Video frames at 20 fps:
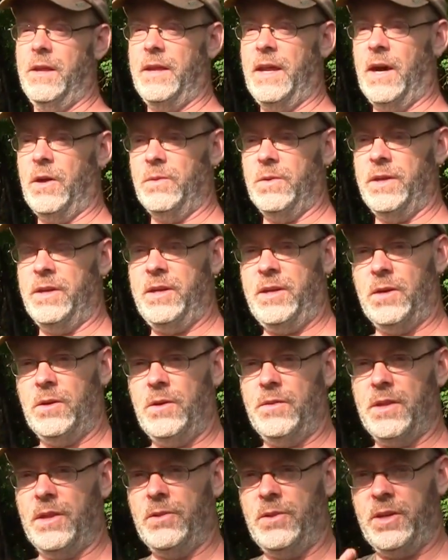Now,
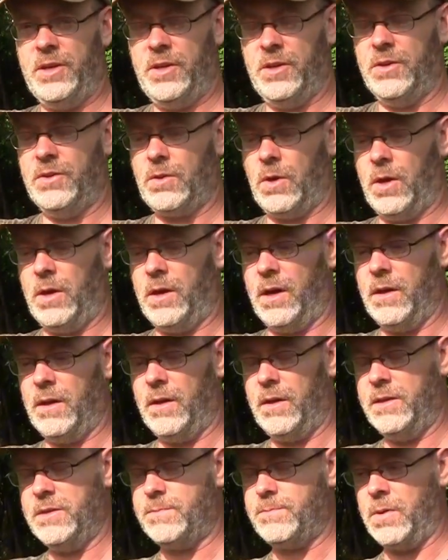the linear draw
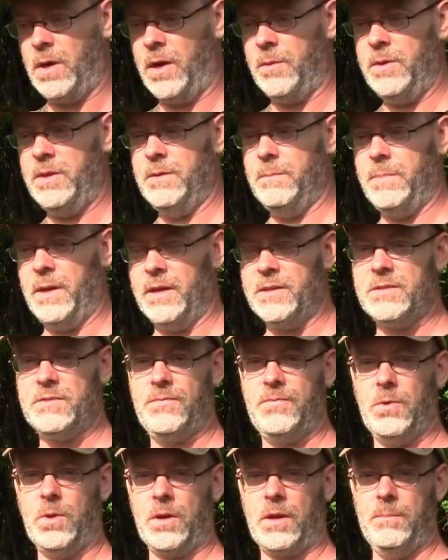is probably the best
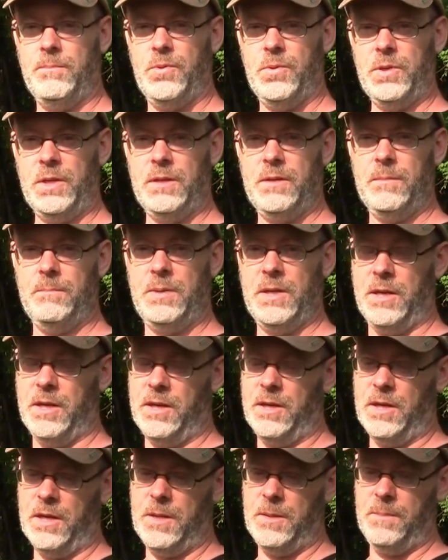for a complete
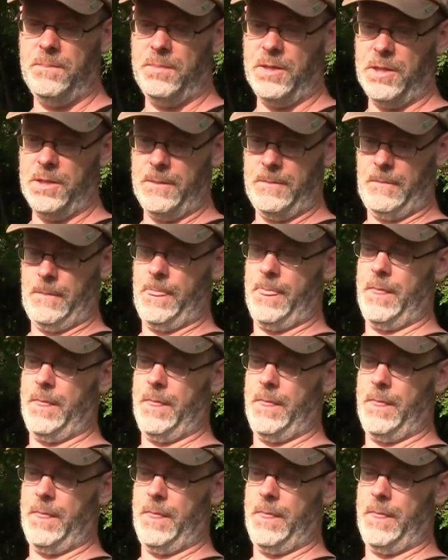beginner, but